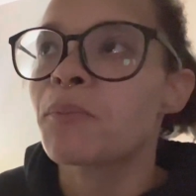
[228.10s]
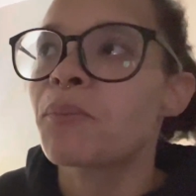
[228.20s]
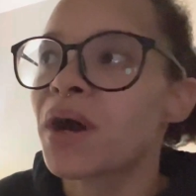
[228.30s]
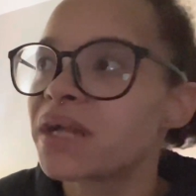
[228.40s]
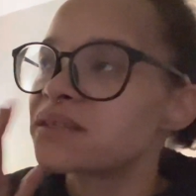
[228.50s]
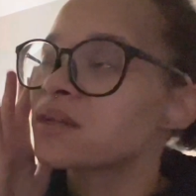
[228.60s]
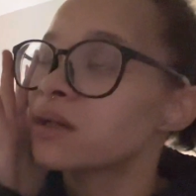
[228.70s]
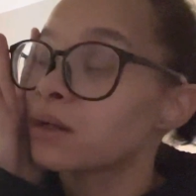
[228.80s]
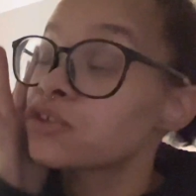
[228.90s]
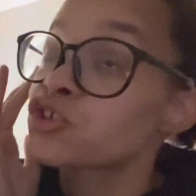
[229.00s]
but
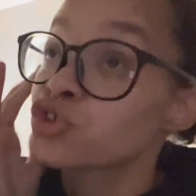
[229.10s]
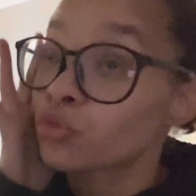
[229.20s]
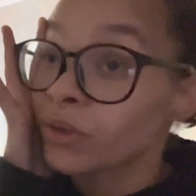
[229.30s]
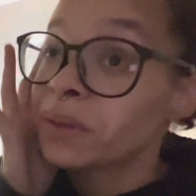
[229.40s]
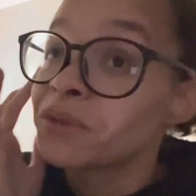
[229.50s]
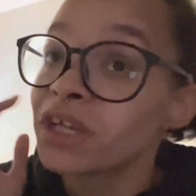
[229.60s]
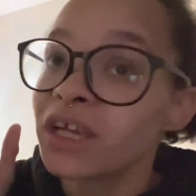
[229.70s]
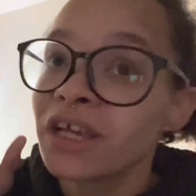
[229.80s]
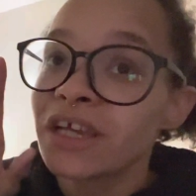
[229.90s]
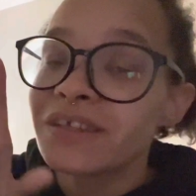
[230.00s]
Scribd
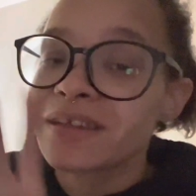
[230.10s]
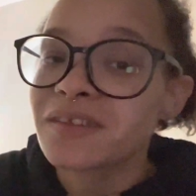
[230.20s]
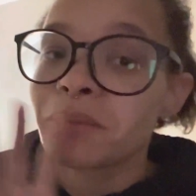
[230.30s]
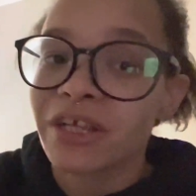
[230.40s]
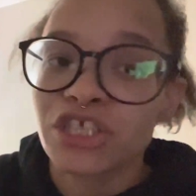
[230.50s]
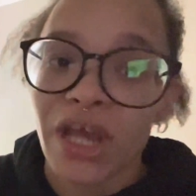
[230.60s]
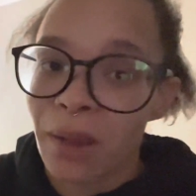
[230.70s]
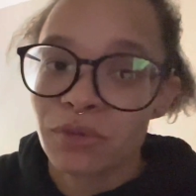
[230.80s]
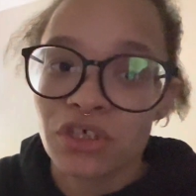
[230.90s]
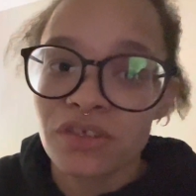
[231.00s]
does it by
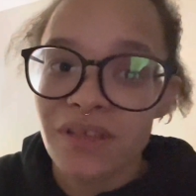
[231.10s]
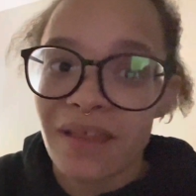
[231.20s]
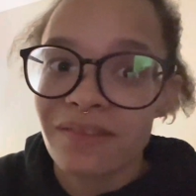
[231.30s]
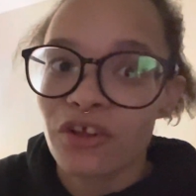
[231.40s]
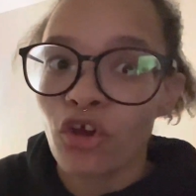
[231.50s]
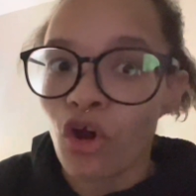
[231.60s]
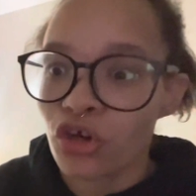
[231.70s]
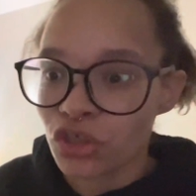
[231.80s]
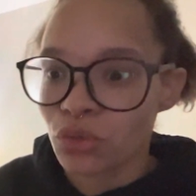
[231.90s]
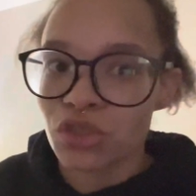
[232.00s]
chapters, and there are
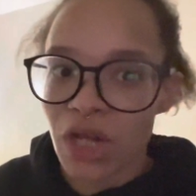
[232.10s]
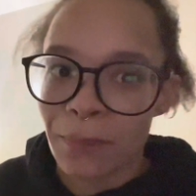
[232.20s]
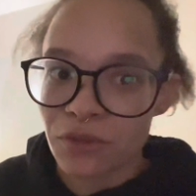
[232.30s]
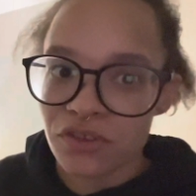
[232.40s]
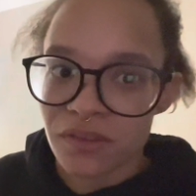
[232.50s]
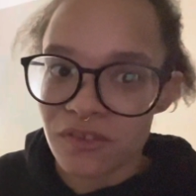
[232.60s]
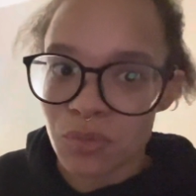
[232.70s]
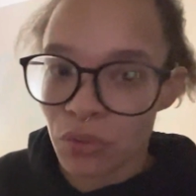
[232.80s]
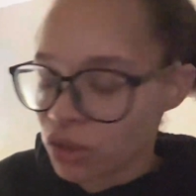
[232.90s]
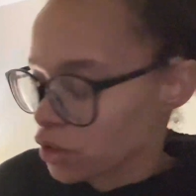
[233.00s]
no chapters in this
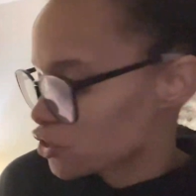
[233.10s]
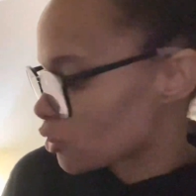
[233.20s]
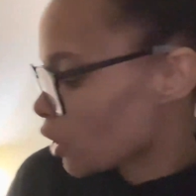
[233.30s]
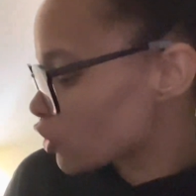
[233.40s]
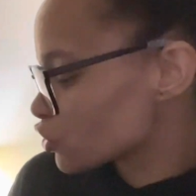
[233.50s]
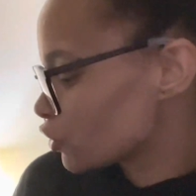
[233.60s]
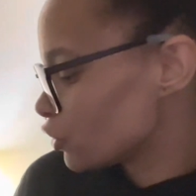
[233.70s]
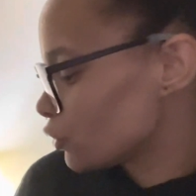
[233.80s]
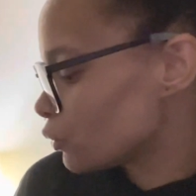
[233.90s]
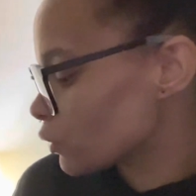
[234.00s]
book. So I'll show
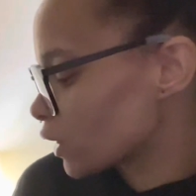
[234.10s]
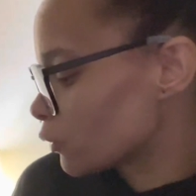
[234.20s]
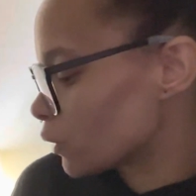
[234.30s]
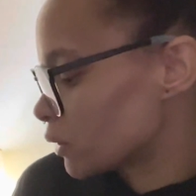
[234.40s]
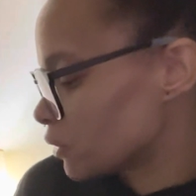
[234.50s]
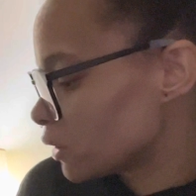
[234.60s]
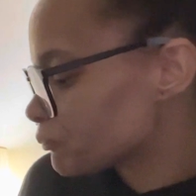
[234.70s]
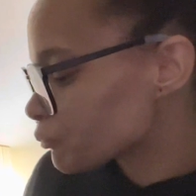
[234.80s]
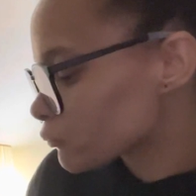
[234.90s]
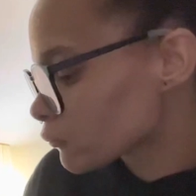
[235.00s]
you like what I mean.
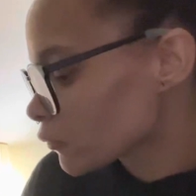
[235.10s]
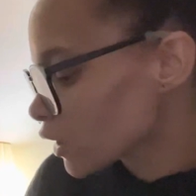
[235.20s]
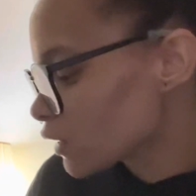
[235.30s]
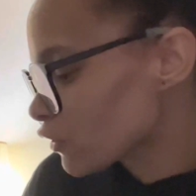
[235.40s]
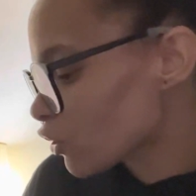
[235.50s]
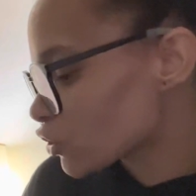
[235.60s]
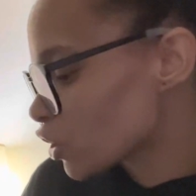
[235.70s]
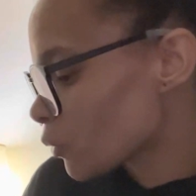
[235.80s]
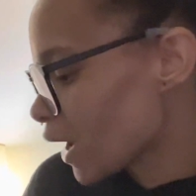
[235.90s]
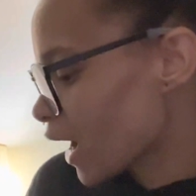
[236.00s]
There are
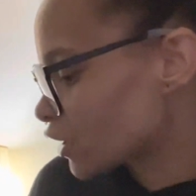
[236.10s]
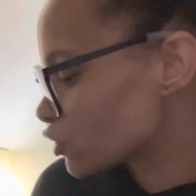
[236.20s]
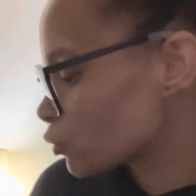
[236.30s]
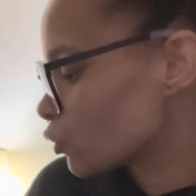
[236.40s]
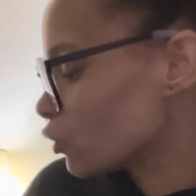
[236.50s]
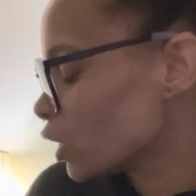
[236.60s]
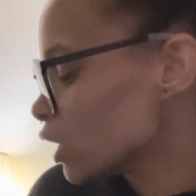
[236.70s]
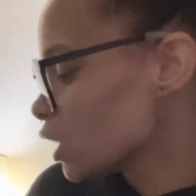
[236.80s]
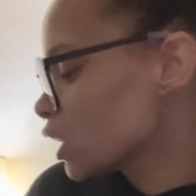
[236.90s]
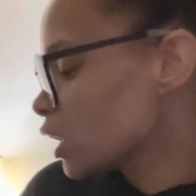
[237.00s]
no actual
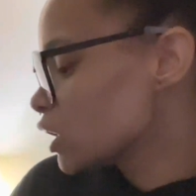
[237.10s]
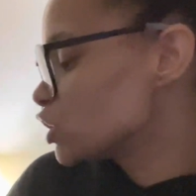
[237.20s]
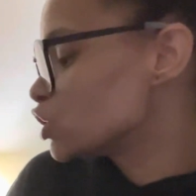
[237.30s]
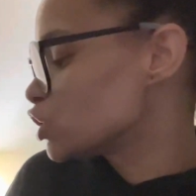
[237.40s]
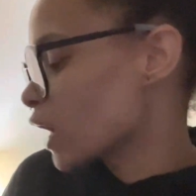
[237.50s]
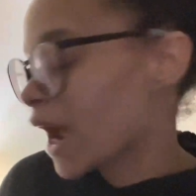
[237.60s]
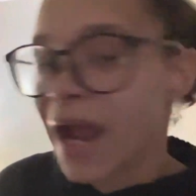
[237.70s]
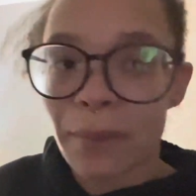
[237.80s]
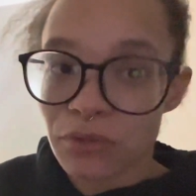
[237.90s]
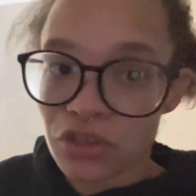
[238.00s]

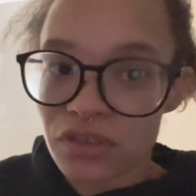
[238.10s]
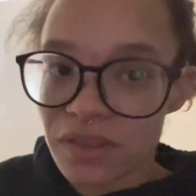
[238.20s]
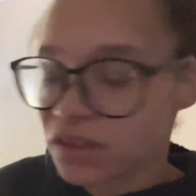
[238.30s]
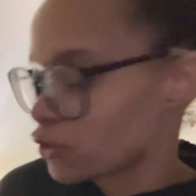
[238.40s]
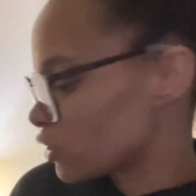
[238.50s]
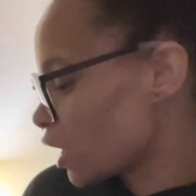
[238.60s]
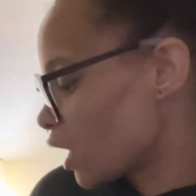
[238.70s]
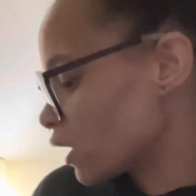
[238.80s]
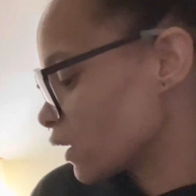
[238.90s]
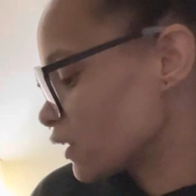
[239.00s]
chapters. Like, they're not